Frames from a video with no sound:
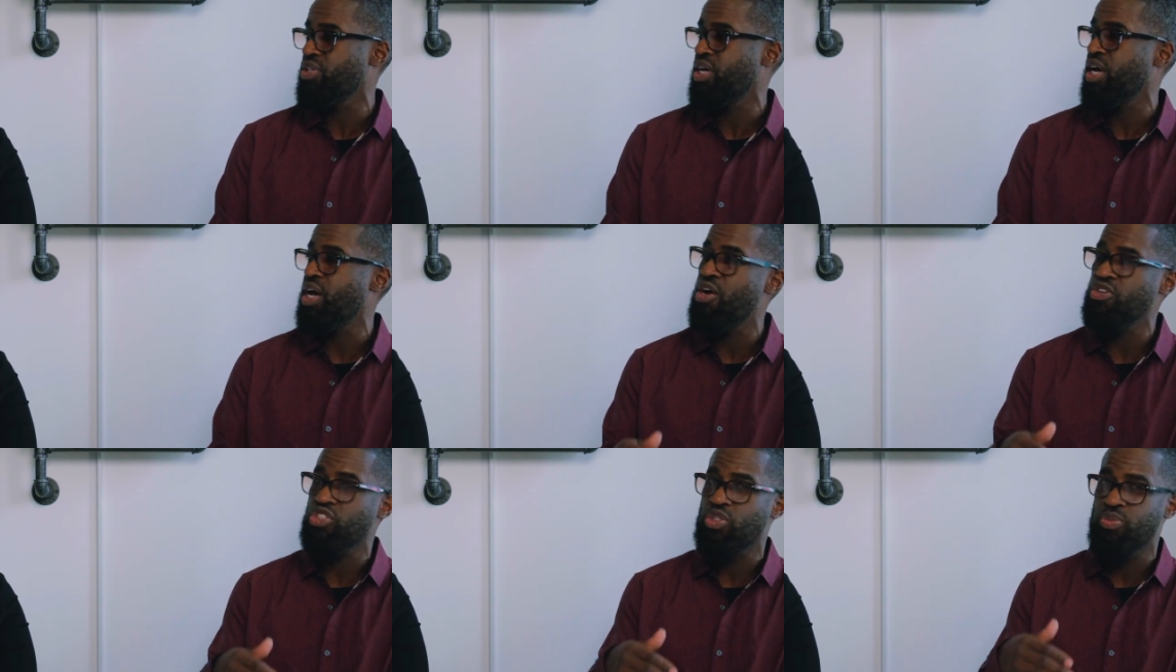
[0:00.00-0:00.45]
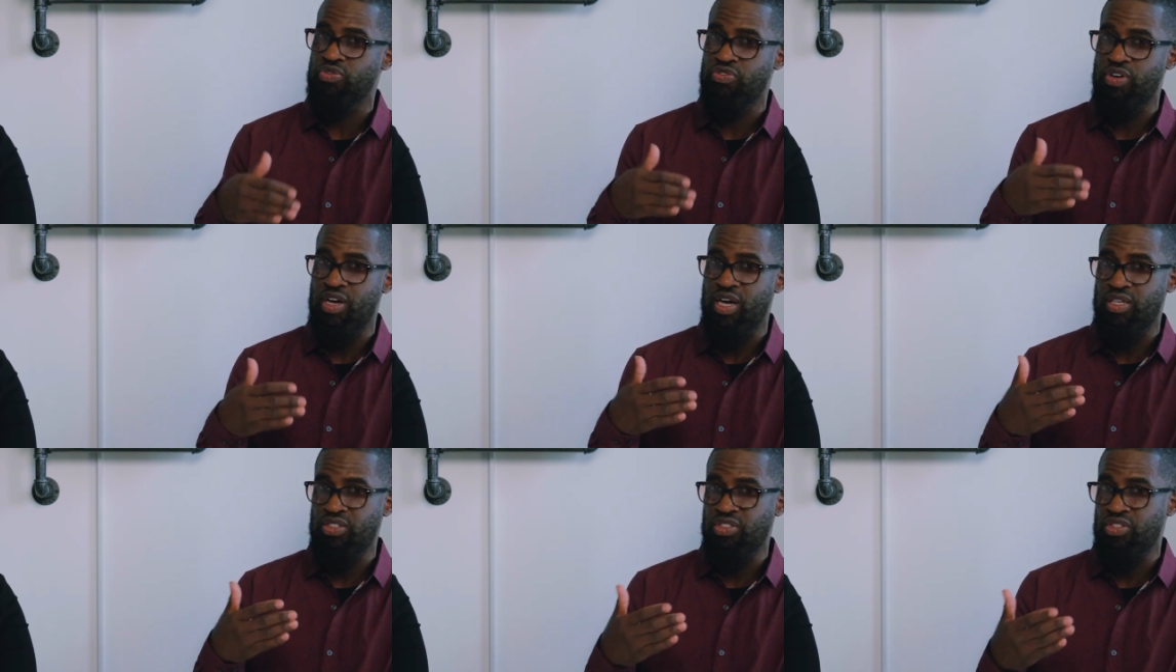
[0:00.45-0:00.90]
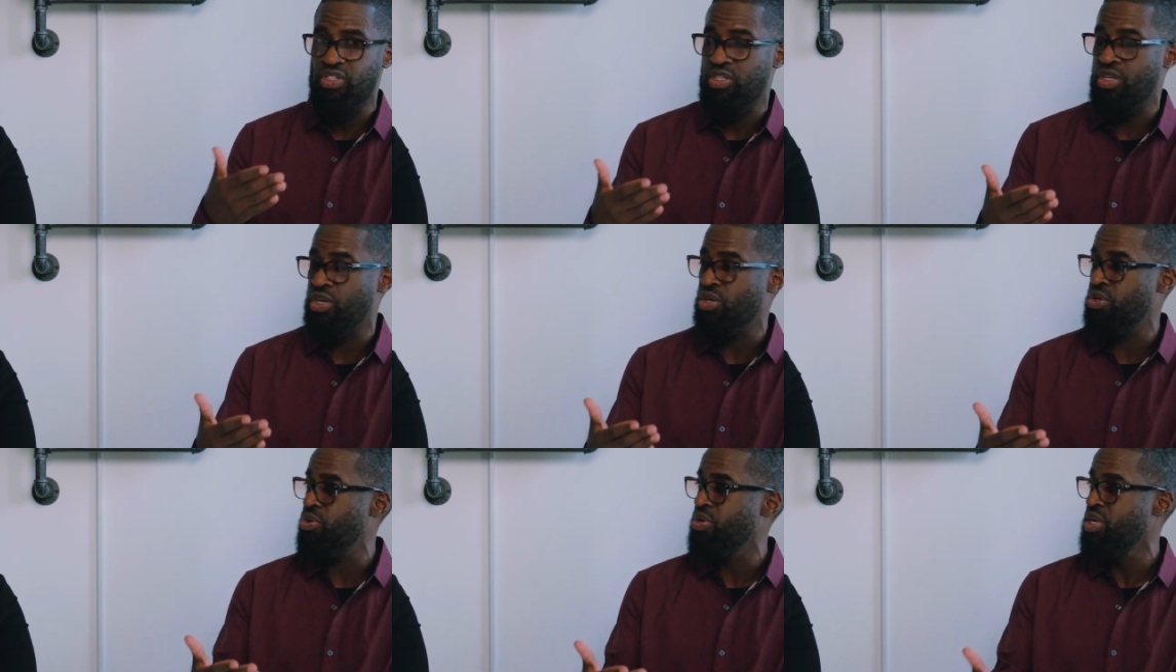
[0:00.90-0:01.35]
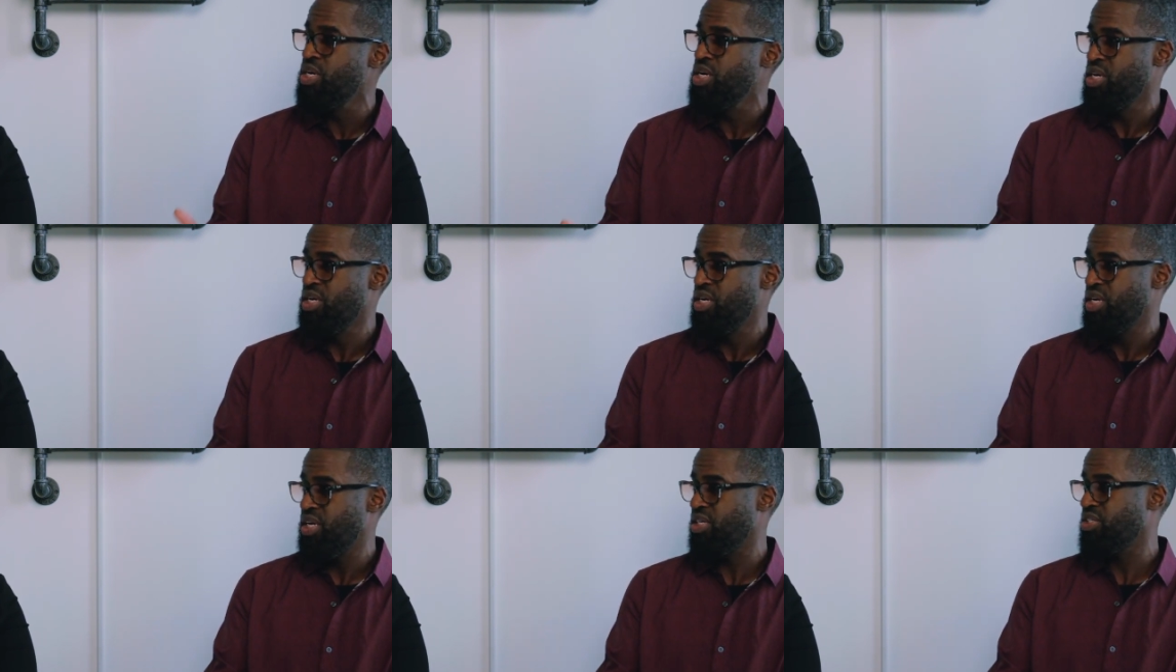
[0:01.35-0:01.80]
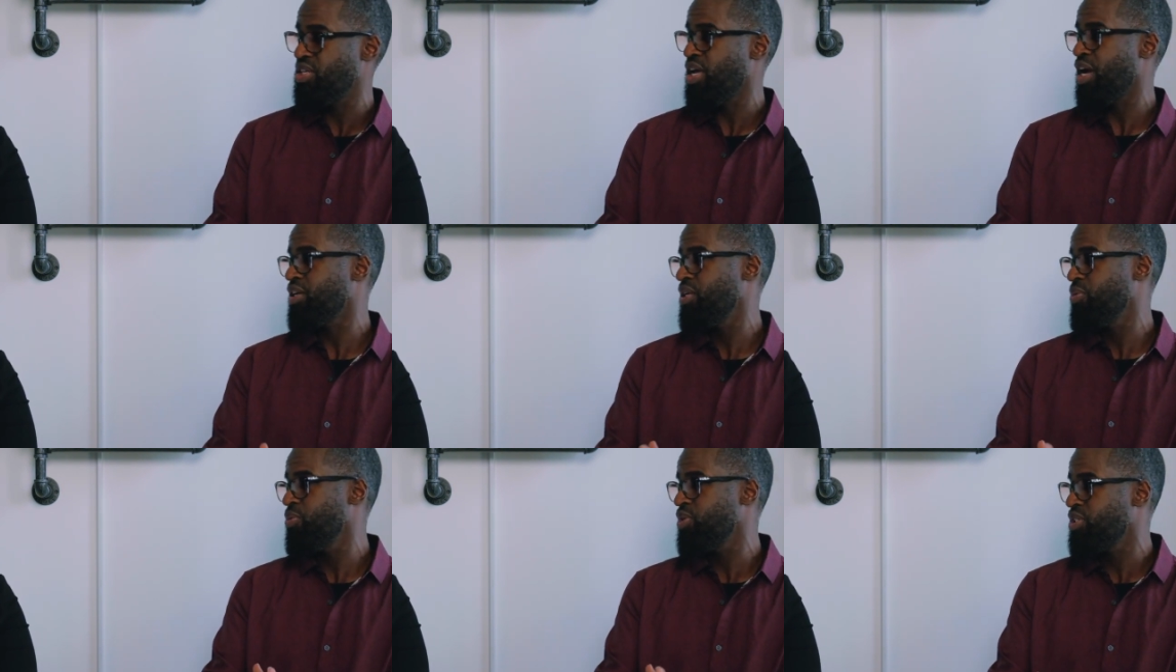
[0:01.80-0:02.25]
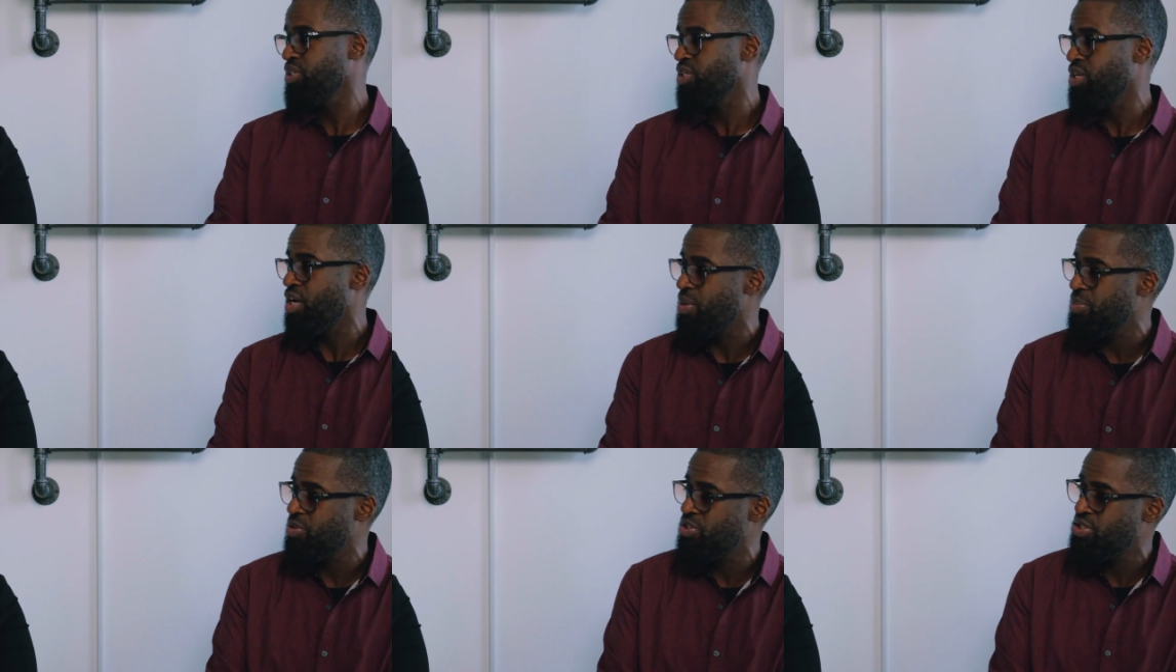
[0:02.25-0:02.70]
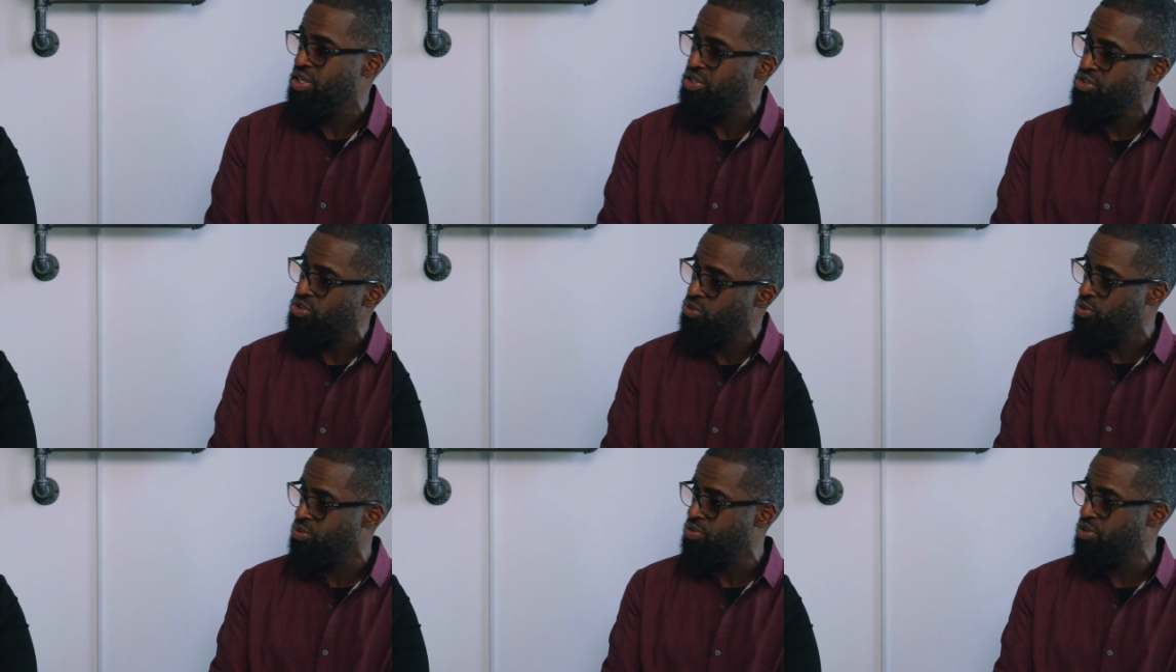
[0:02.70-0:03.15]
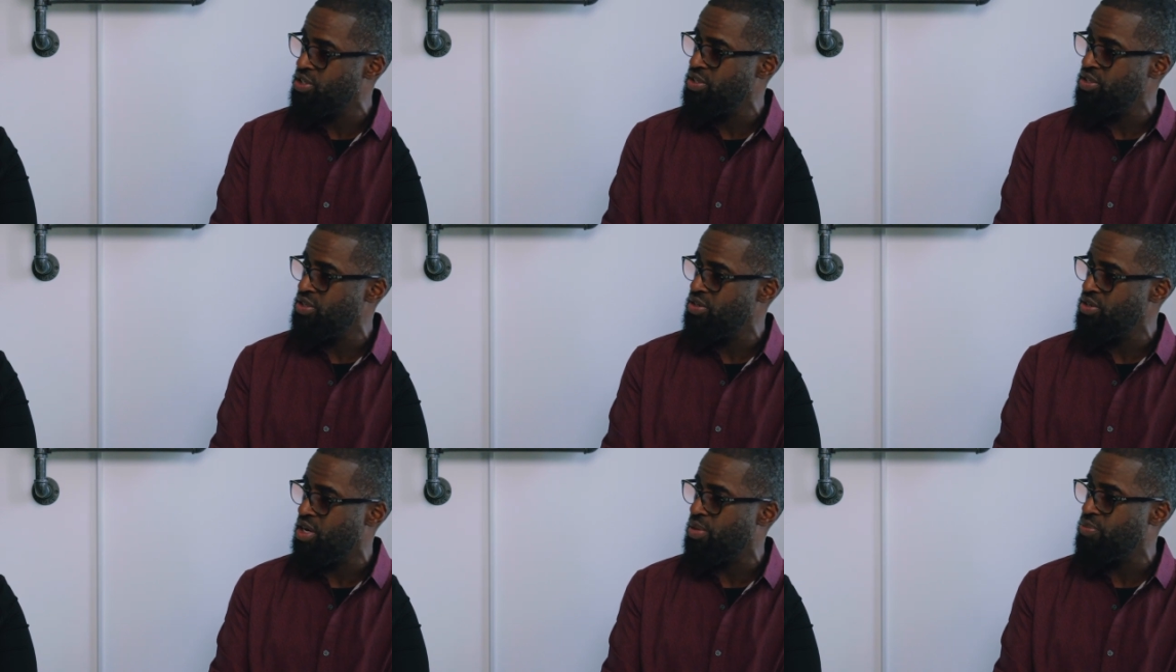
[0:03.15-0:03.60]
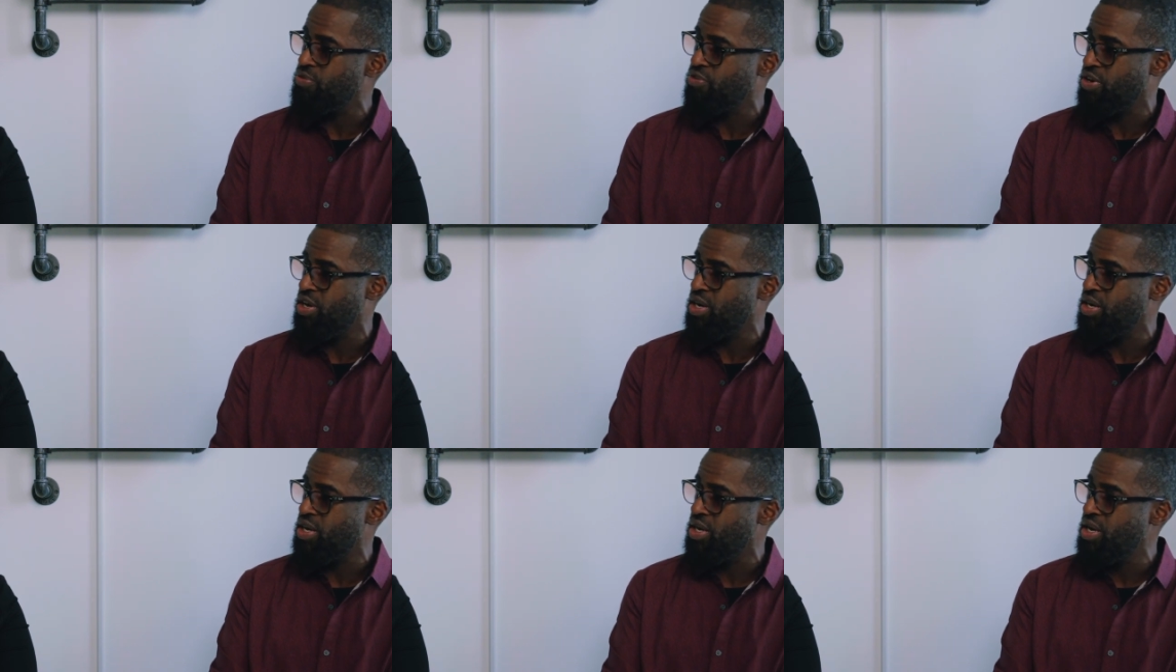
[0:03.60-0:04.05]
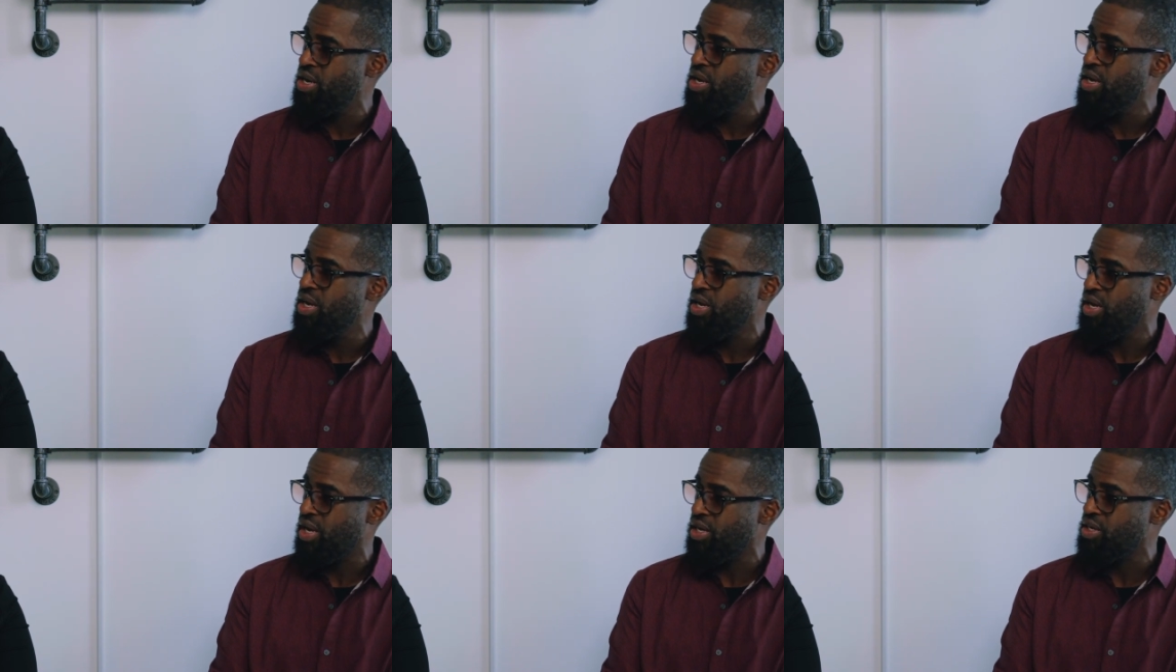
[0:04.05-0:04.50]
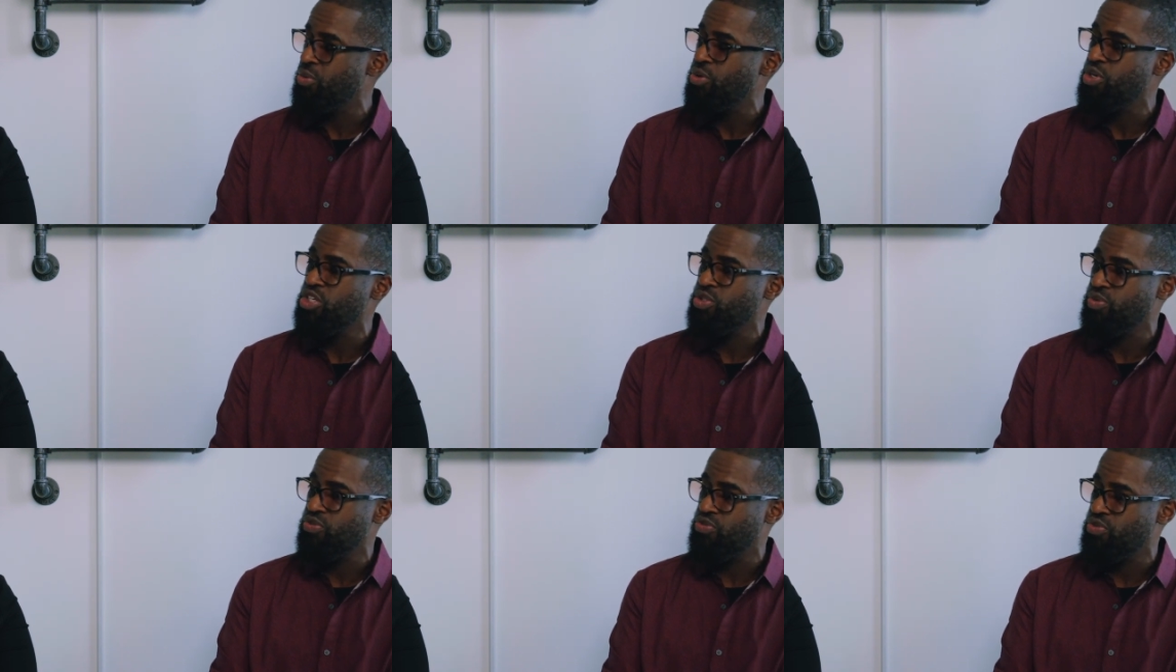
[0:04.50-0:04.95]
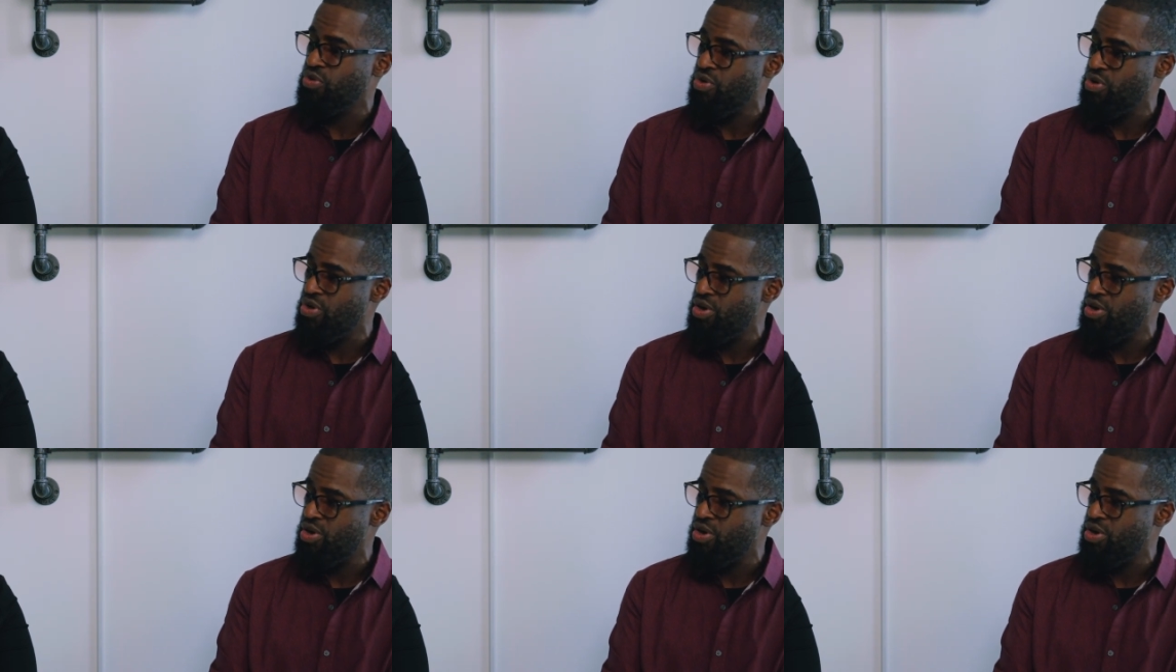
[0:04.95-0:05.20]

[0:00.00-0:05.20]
the housing providers to know exactly what the compensation will be up front, like it was before.